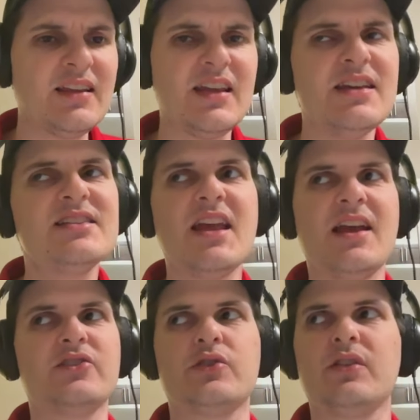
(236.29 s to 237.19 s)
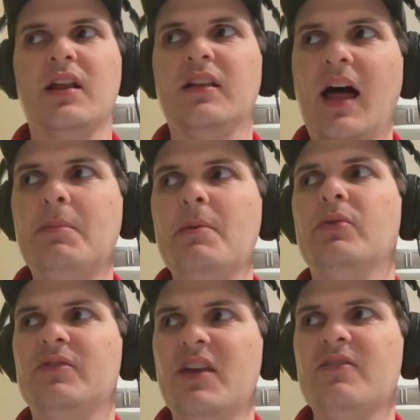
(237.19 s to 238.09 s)
the easy answer that a lot of
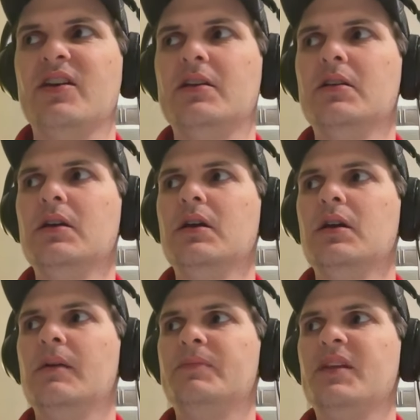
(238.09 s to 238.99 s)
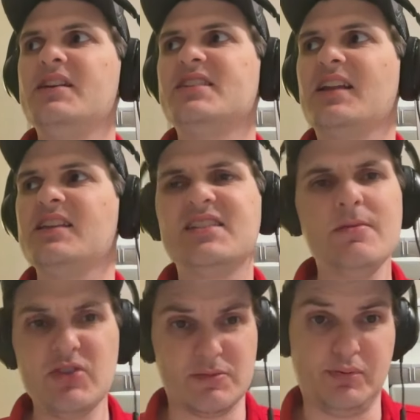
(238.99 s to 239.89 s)
people have given is that this team just